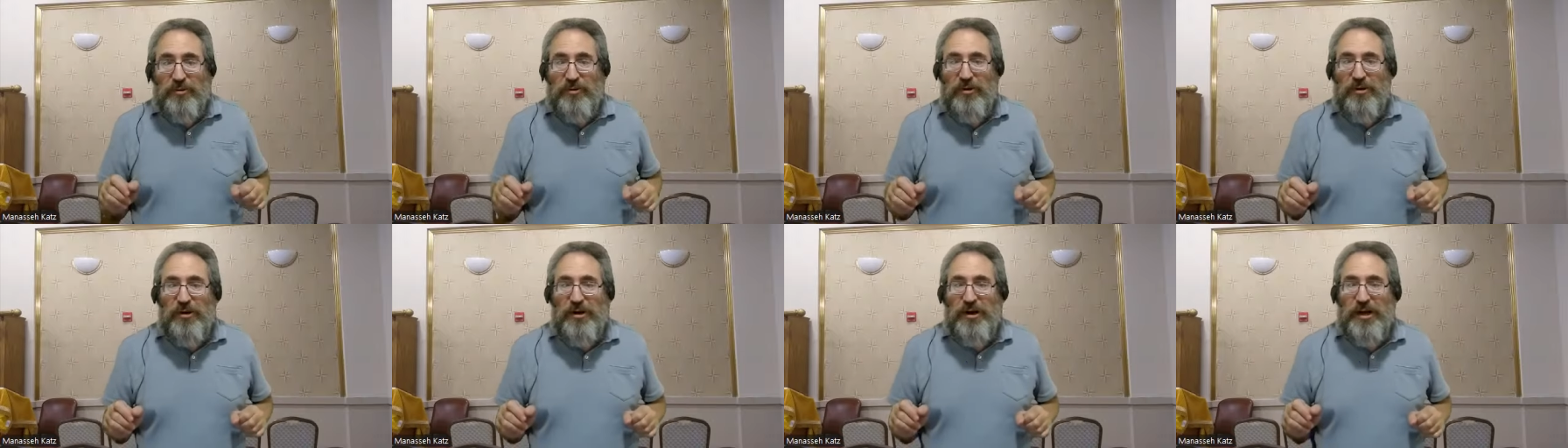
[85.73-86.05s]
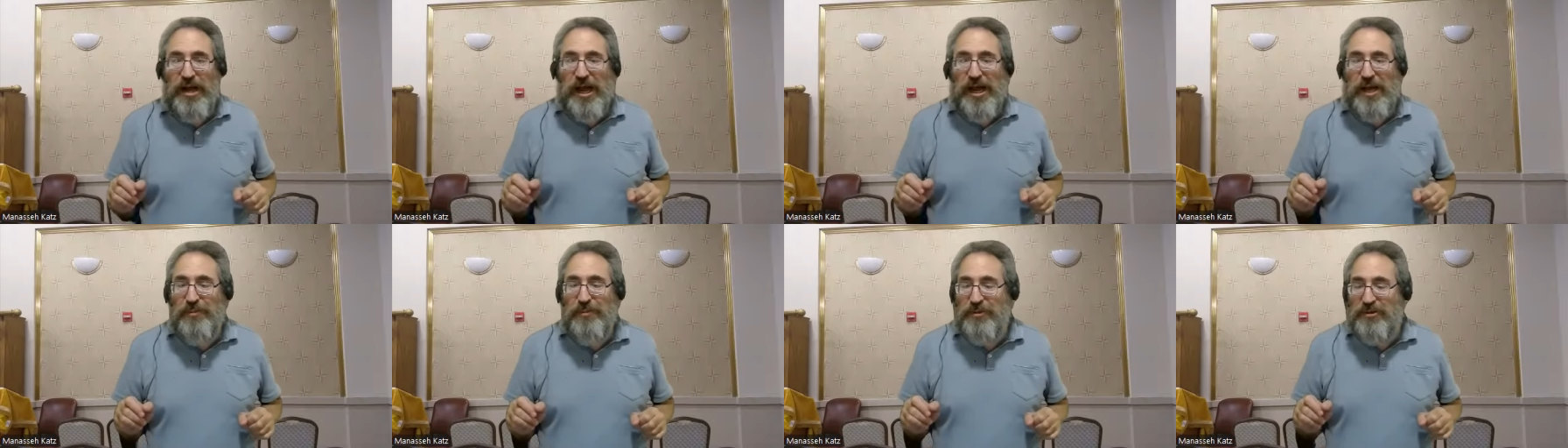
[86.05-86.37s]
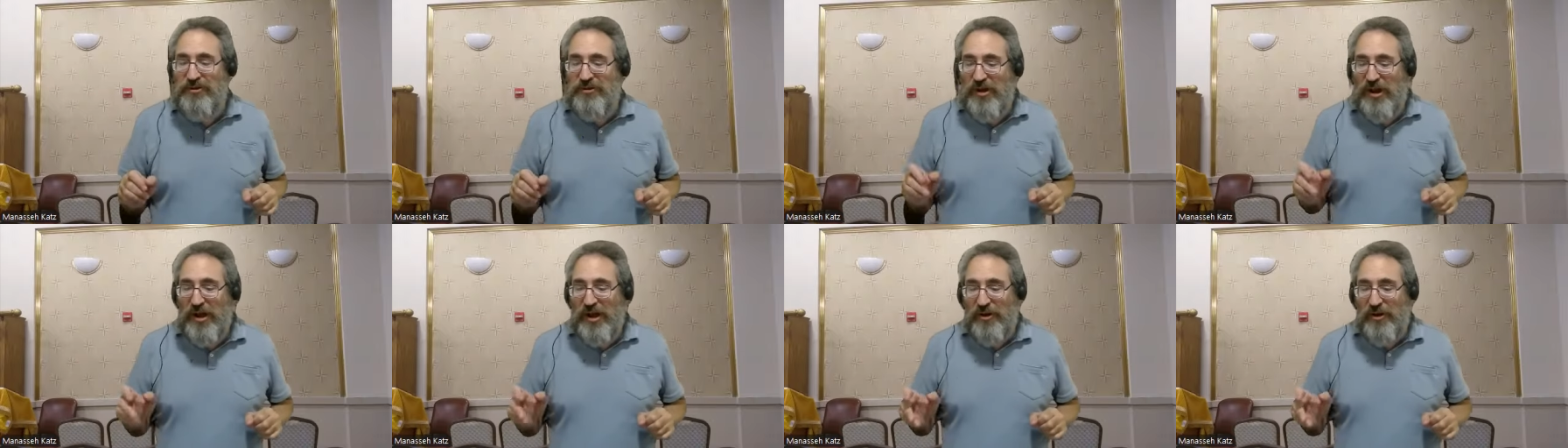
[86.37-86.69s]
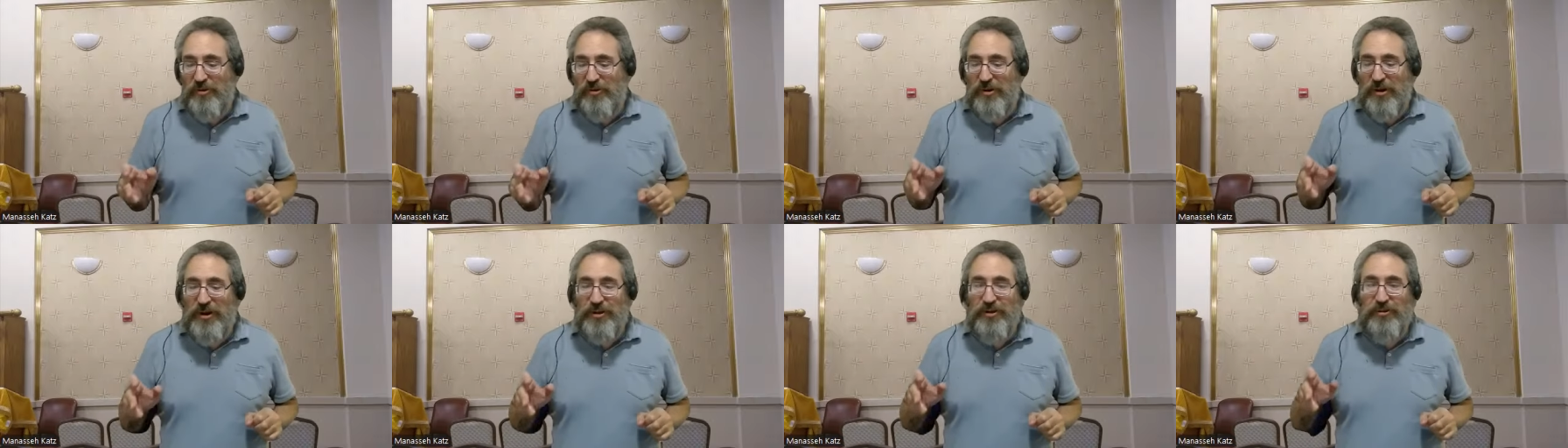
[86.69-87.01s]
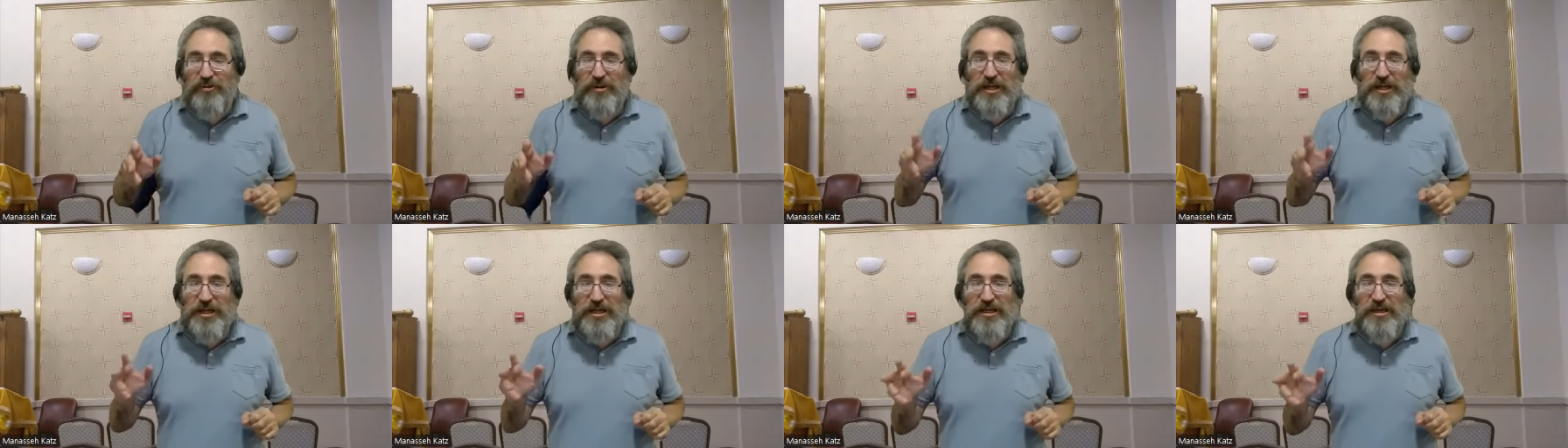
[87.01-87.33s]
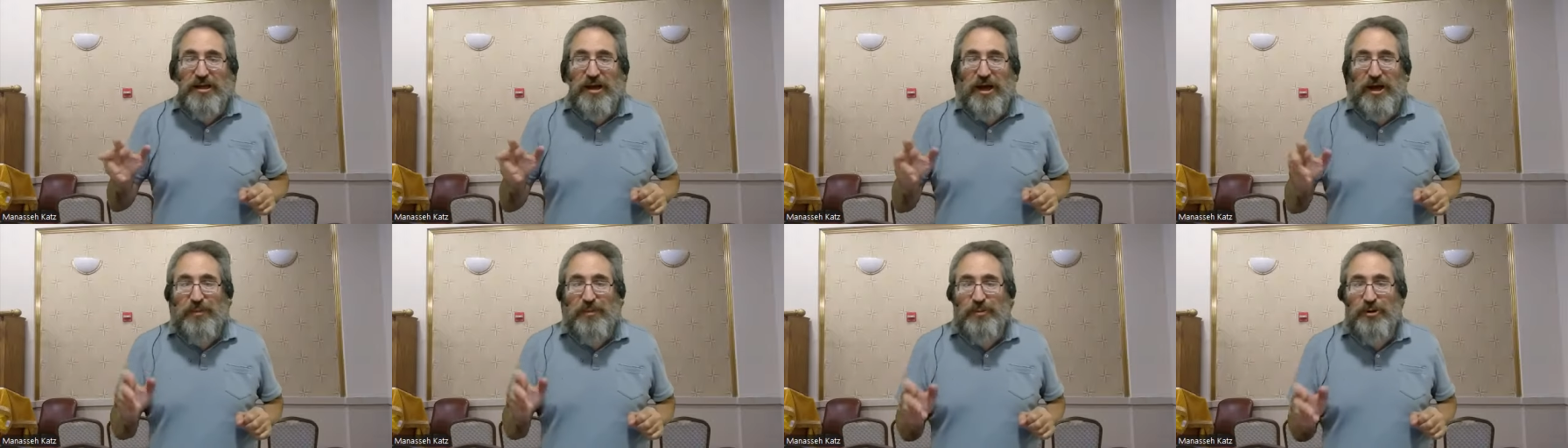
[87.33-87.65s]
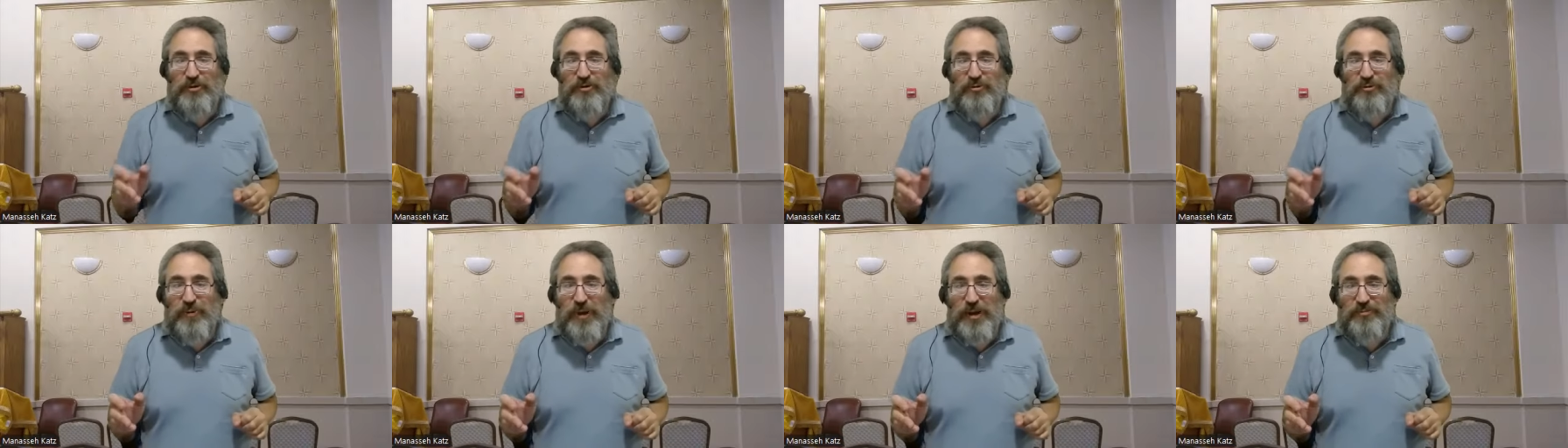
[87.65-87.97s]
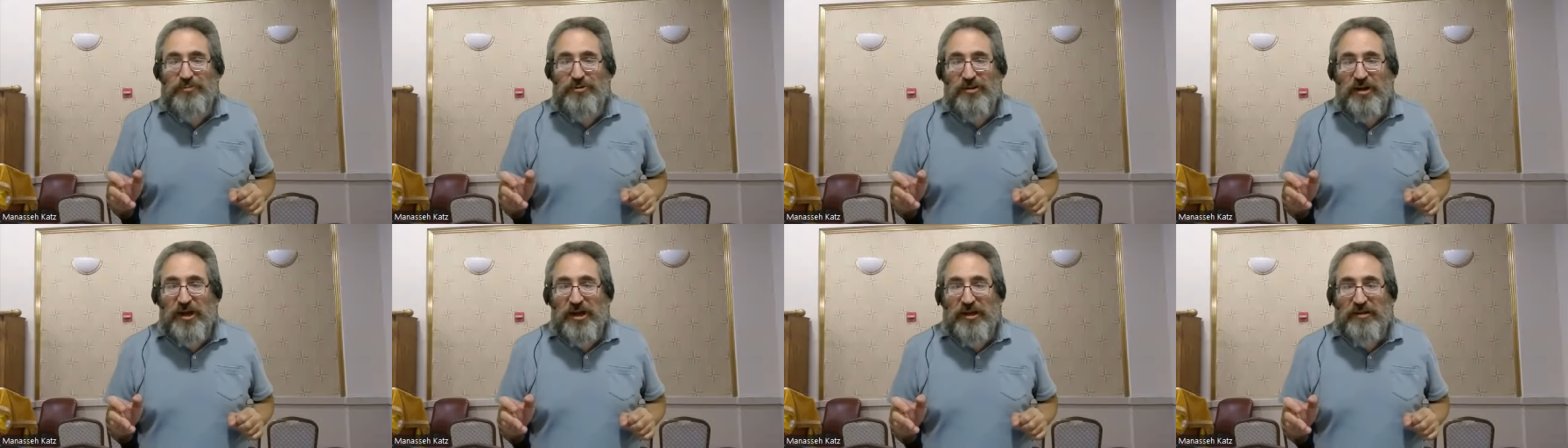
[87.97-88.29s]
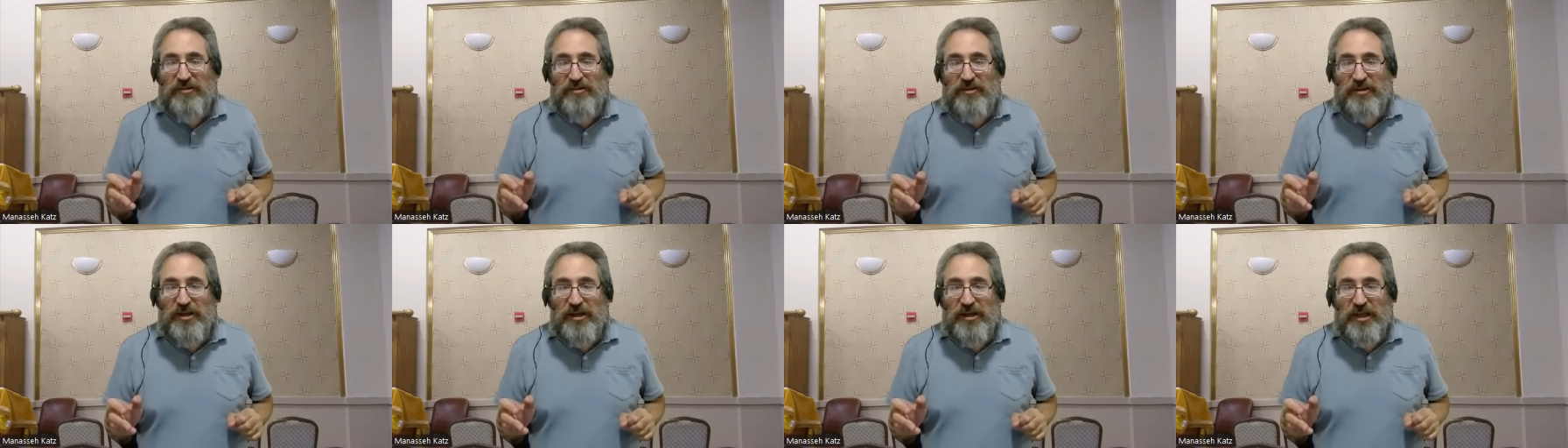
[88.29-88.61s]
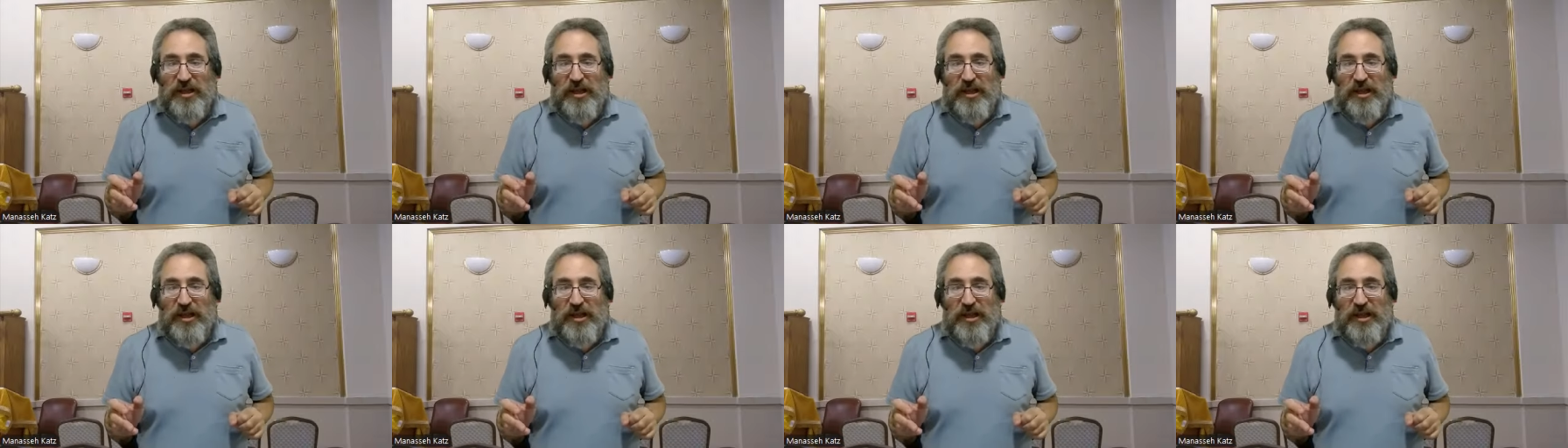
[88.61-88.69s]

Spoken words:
on Amazon or other e-commerce websites.